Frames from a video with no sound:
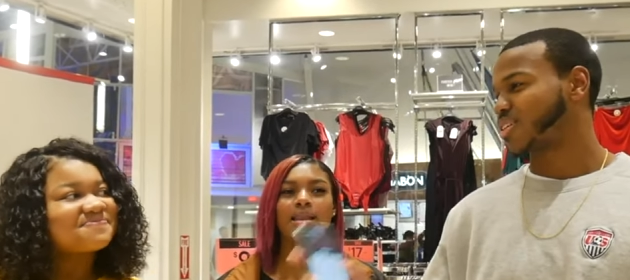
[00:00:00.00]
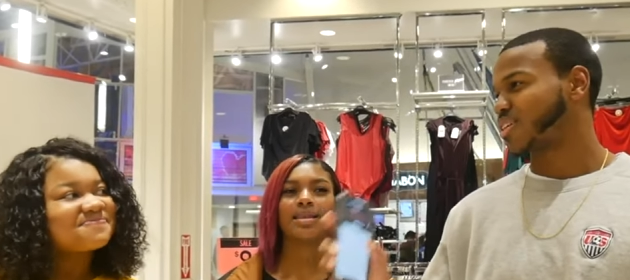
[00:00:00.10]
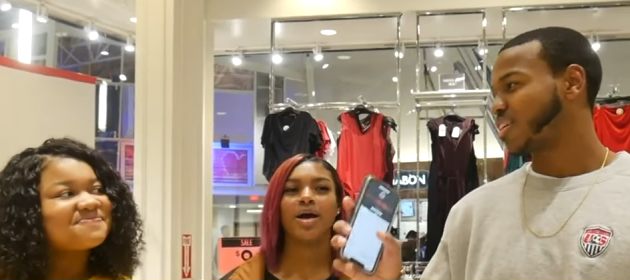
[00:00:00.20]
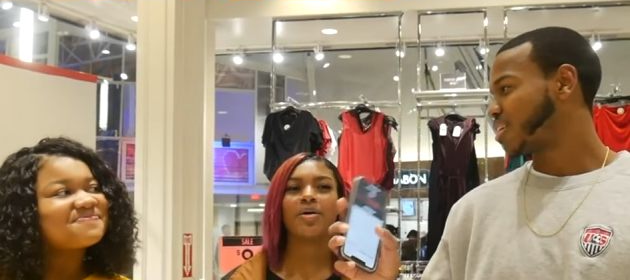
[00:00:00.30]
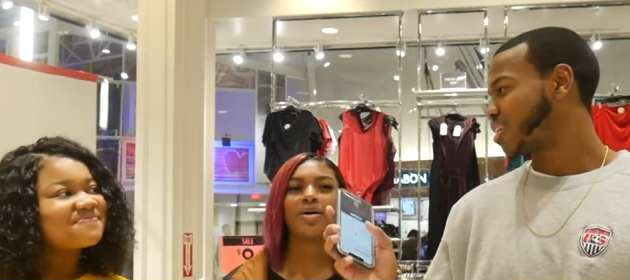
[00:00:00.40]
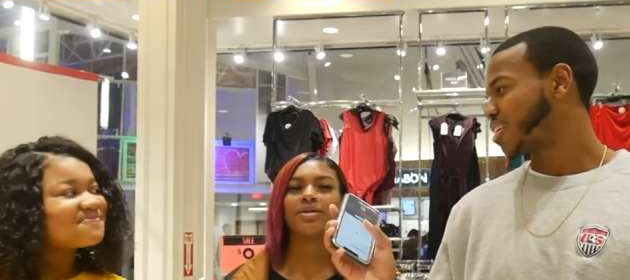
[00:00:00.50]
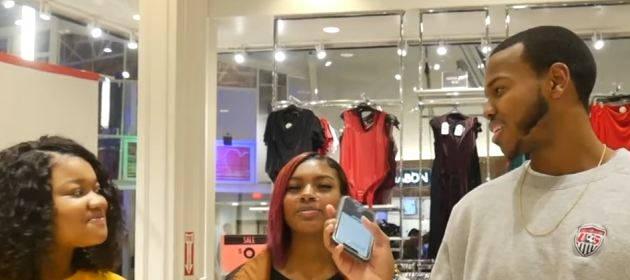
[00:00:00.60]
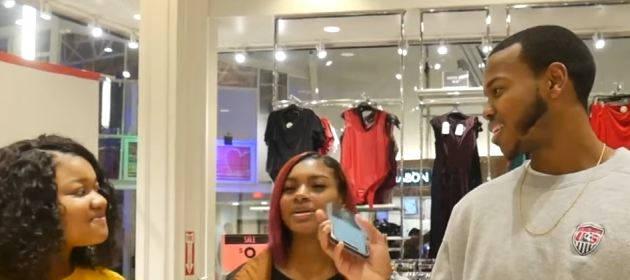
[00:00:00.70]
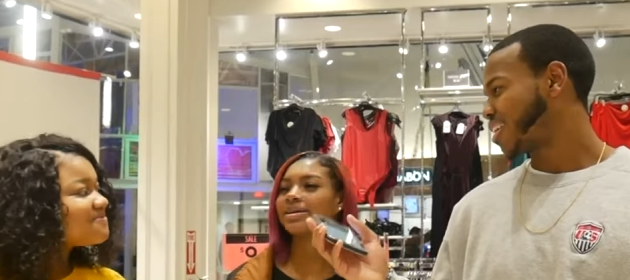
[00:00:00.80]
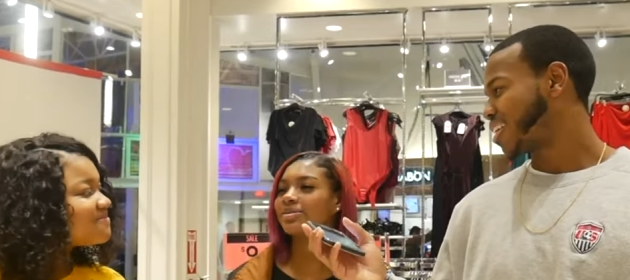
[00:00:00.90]
Speaker 1: No,
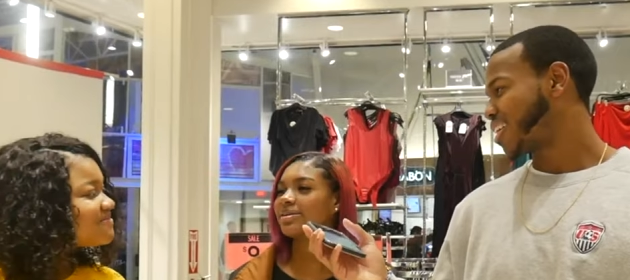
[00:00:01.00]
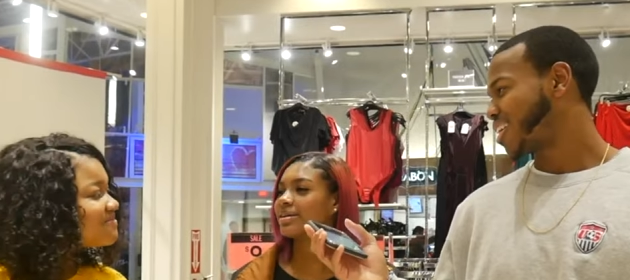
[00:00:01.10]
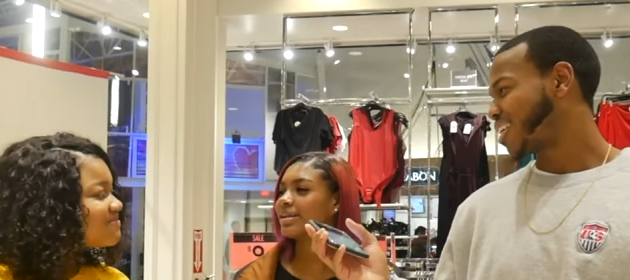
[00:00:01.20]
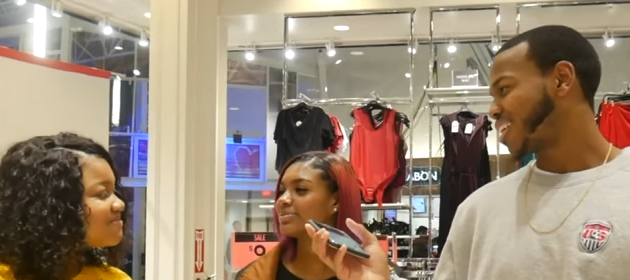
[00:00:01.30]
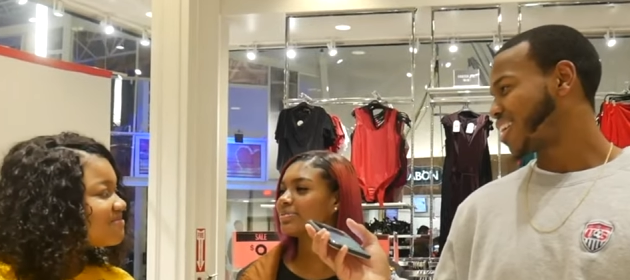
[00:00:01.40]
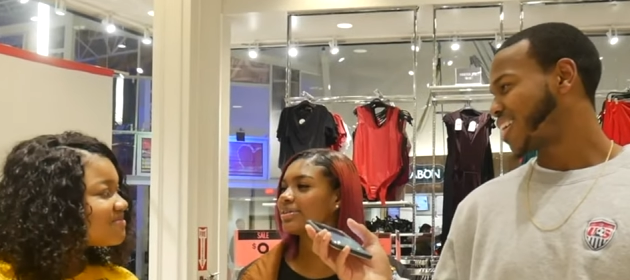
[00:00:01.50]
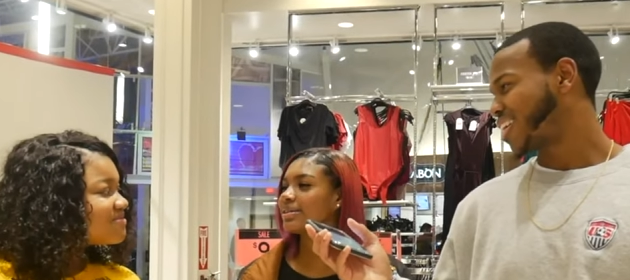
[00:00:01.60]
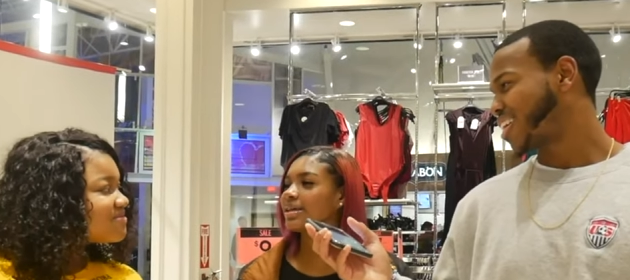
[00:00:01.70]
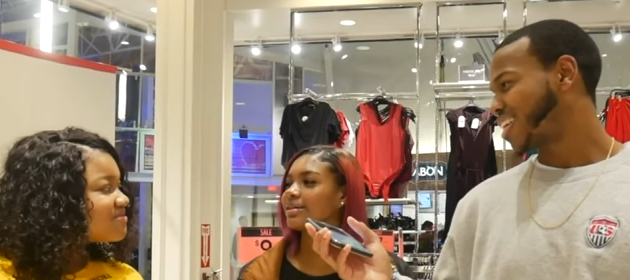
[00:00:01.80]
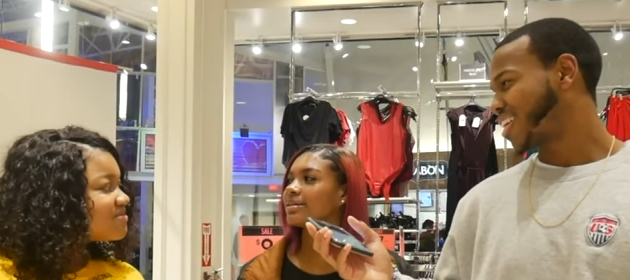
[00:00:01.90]
everybody go there. That's what they're
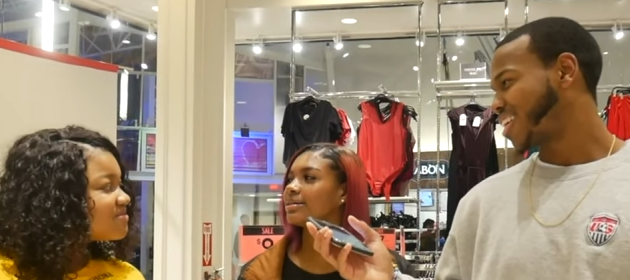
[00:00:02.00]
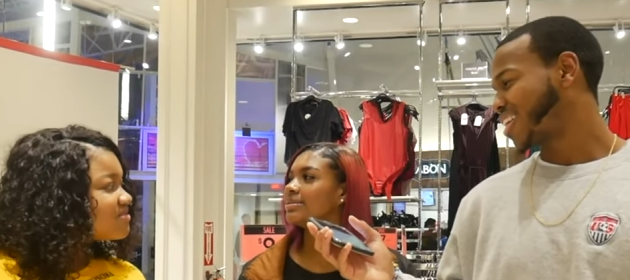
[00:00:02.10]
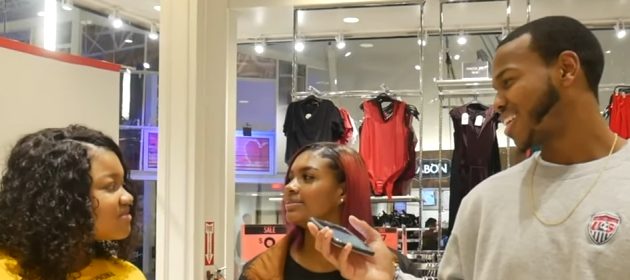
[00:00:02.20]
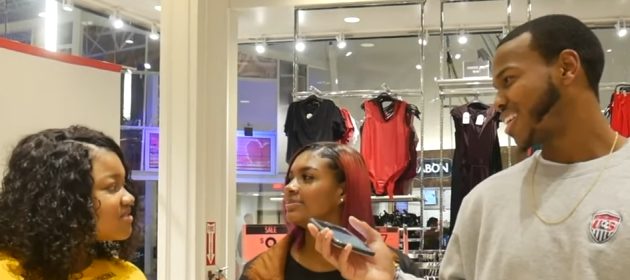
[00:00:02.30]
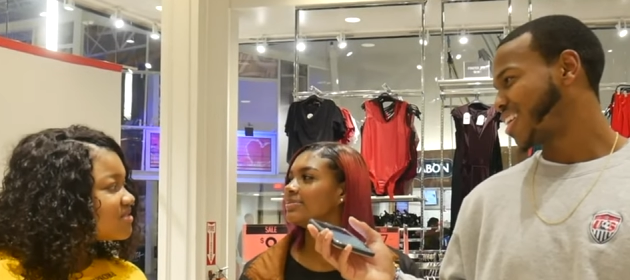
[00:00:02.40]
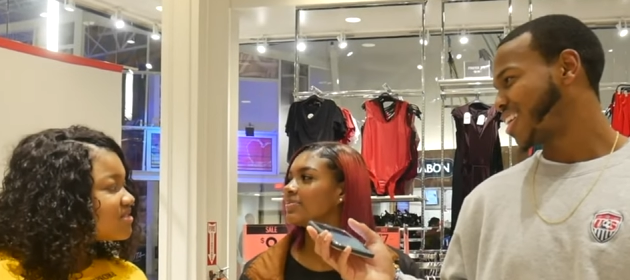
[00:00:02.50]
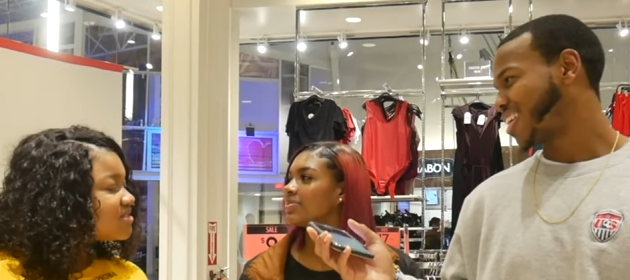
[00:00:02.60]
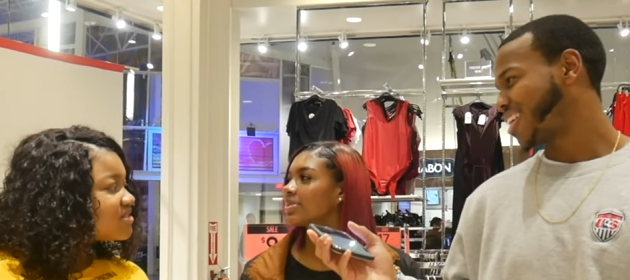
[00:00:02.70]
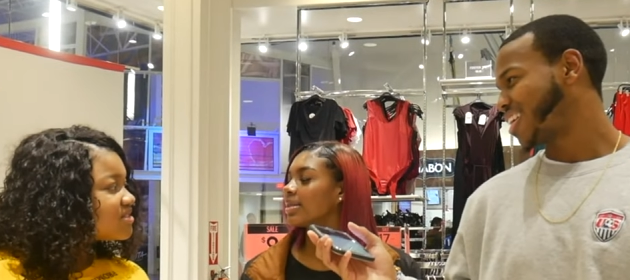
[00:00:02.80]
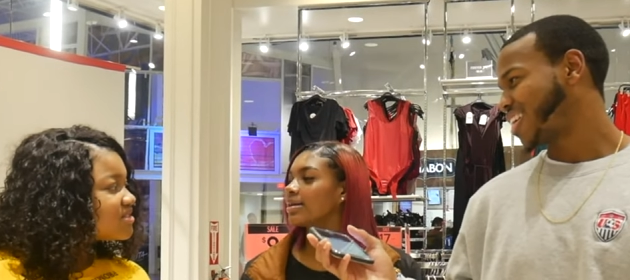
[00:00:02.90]
like.
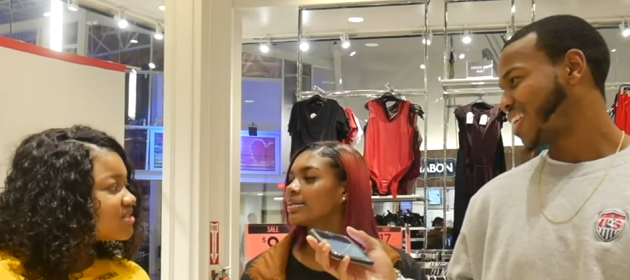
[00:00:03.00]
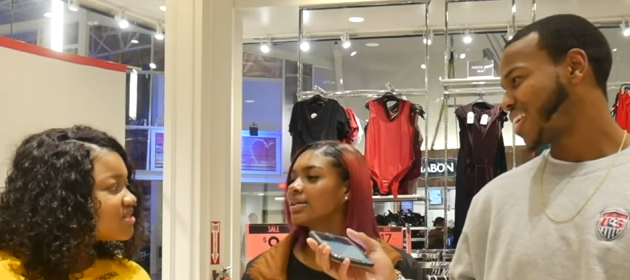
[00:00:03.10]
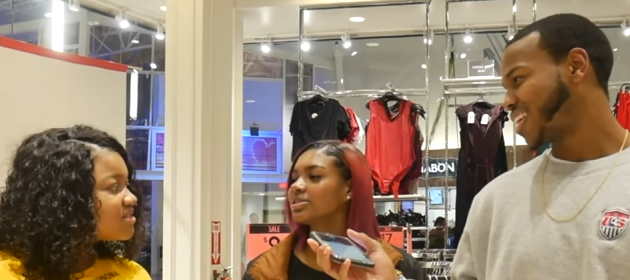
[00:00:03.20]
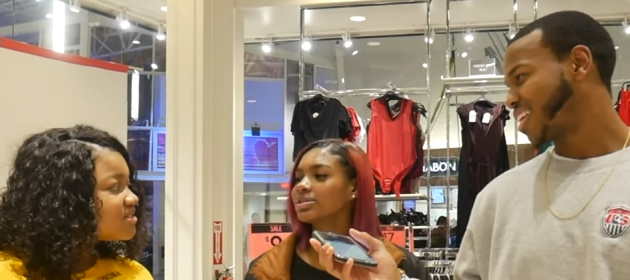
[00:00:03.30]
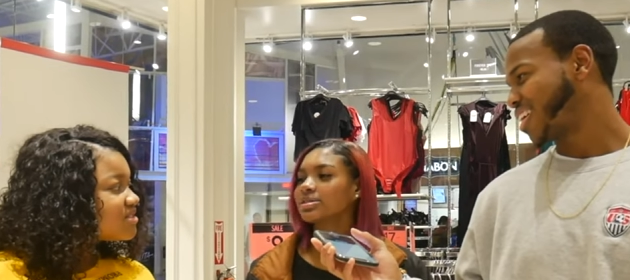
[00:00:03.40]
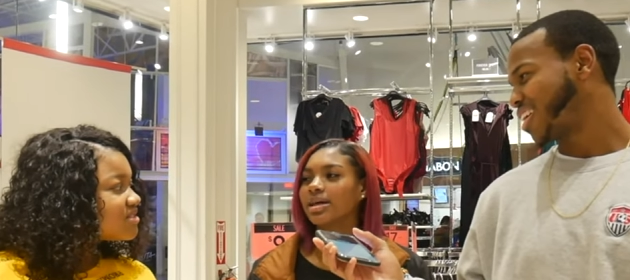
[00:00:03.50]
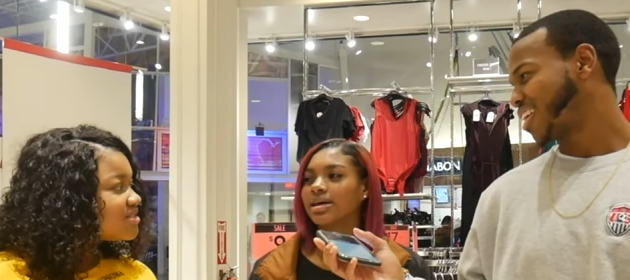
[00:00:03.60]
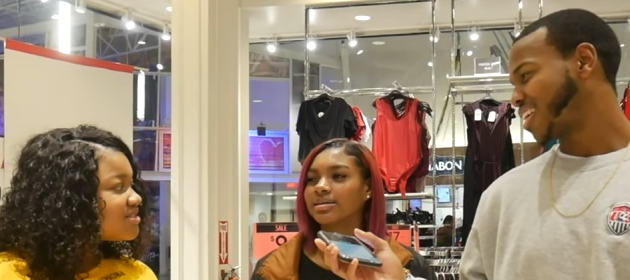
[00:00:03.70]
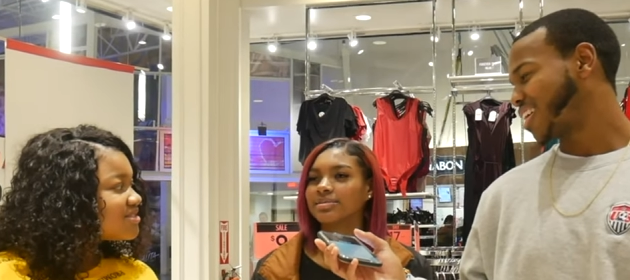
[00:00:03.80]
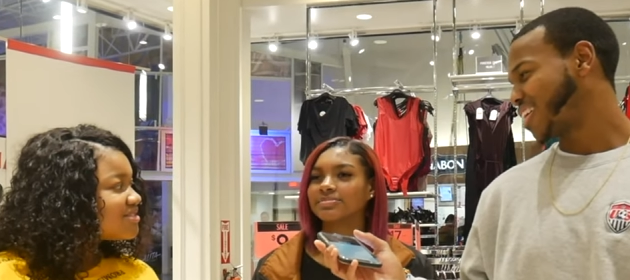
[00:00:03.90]
That's just like